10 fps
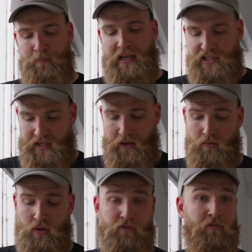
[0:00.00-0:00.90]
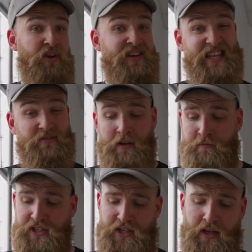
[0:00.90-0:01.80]
plastic, you know, from your net rig
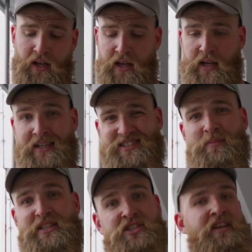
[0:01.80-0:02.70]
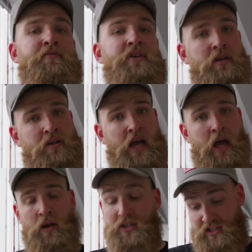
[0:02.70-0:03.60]
fishing. It's a bit stiffer,
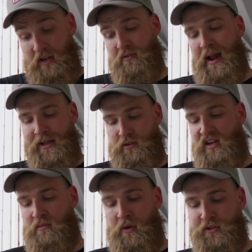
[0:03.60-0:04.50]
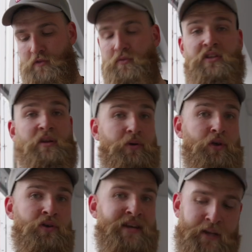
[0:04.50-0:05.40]
a lot stiffer actually than most of your
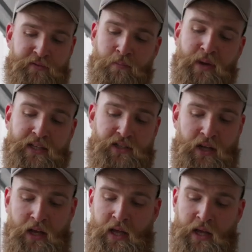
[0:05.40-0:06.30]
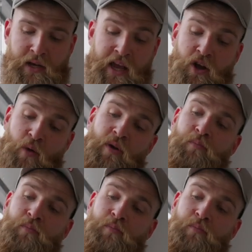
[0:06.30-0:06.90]
typical net rig baits. They come